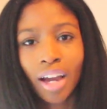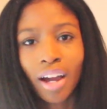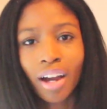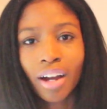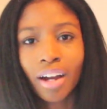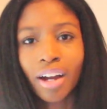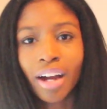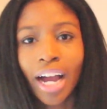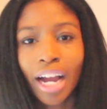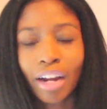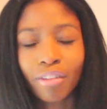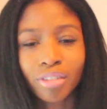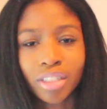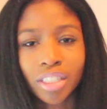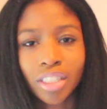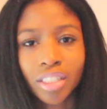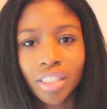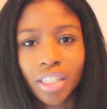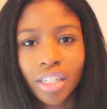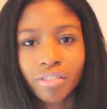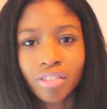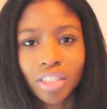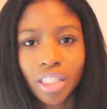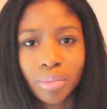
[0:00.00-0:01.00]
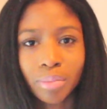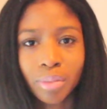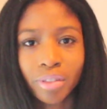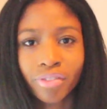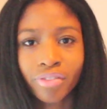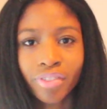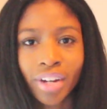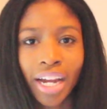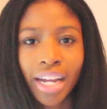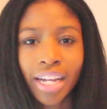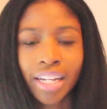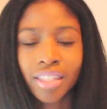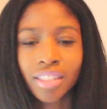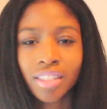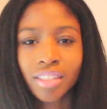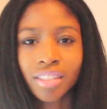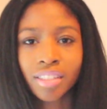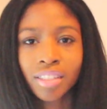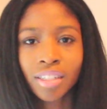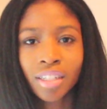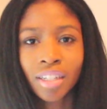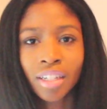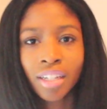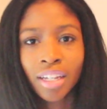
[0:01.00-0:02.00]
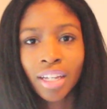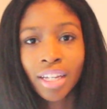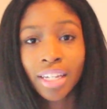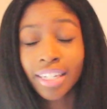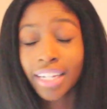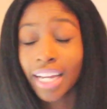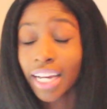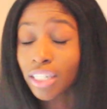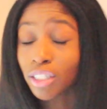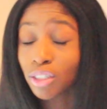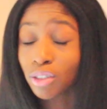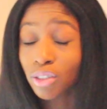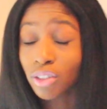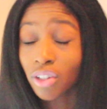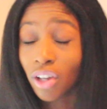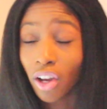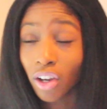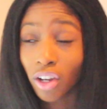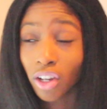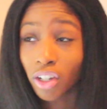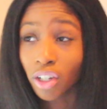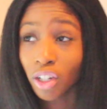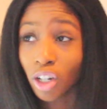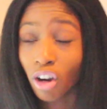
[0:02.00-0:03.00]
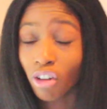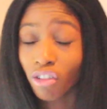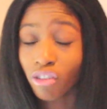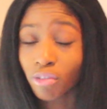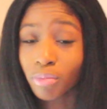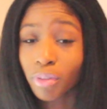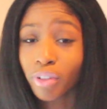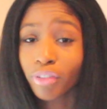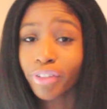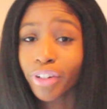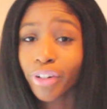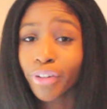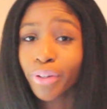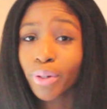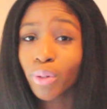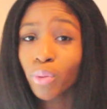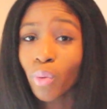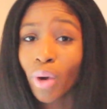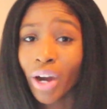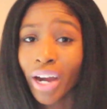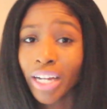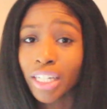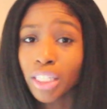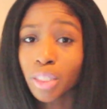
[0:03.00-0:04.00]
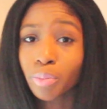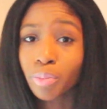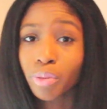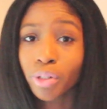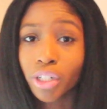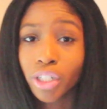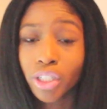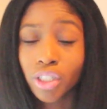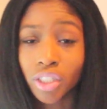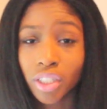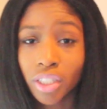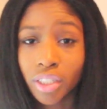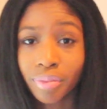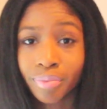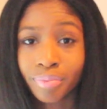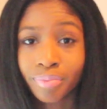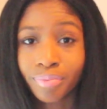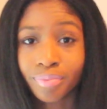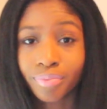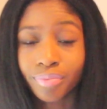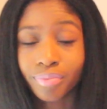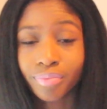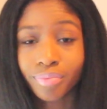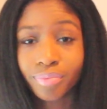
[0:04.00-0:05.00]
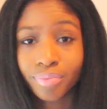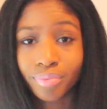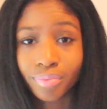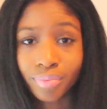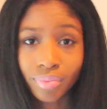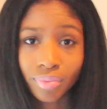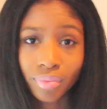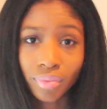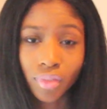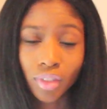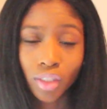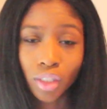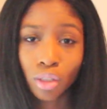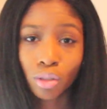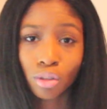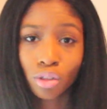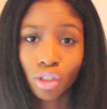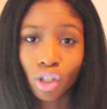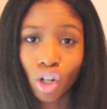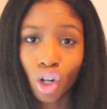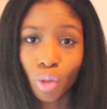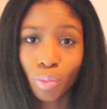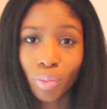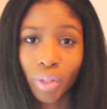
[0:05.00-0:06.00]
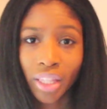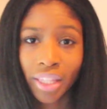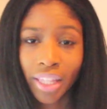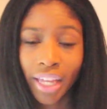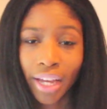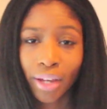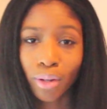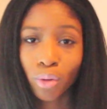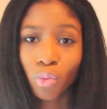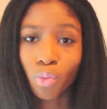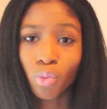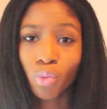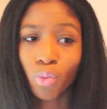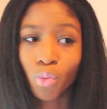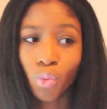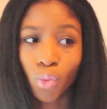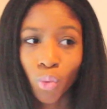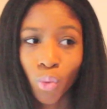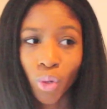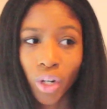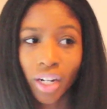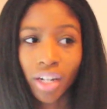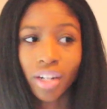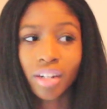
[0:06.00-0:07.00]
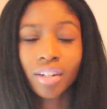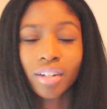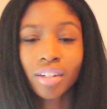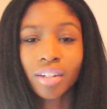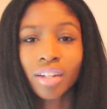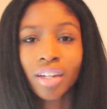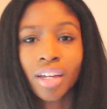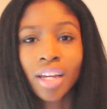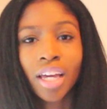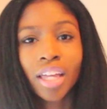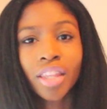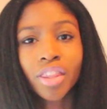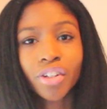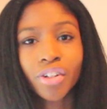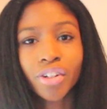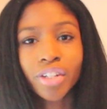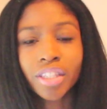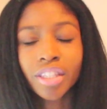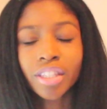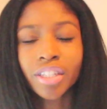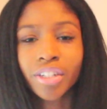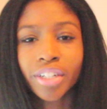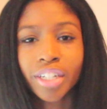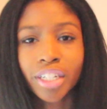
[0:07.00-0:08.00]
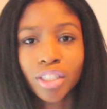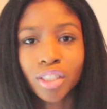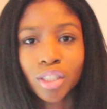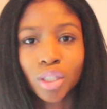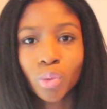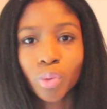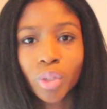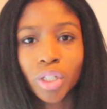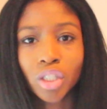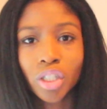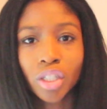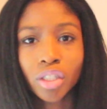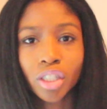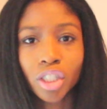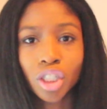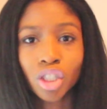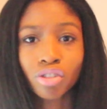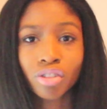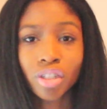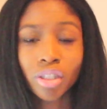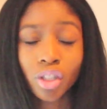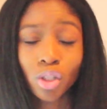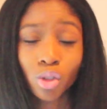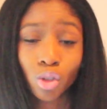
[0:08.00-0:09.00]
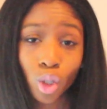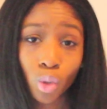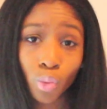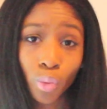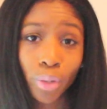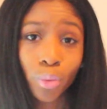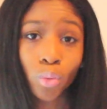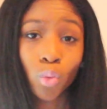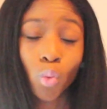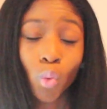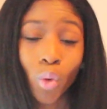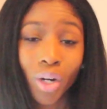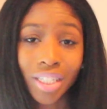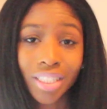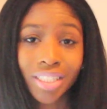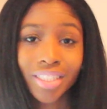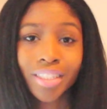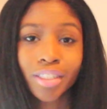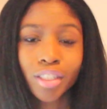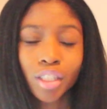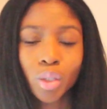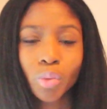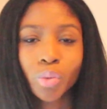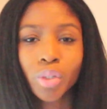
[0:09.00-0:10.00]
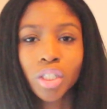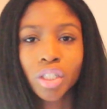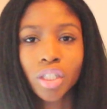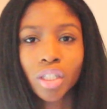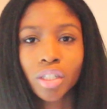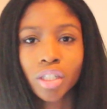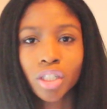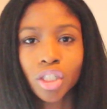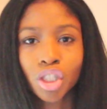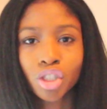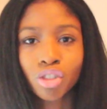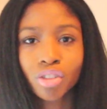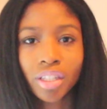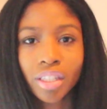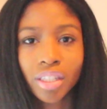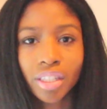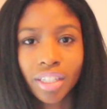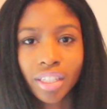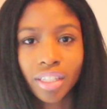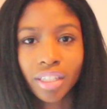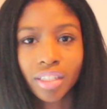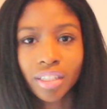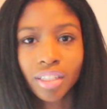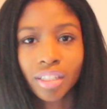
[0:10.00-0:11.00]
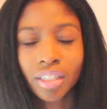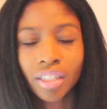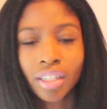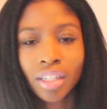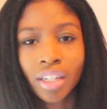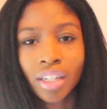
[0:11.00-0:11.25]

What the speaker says: I received some advice not too long ago from a very wise person who told me that when their intuition is strengthened, or when one's intuition is strengthened,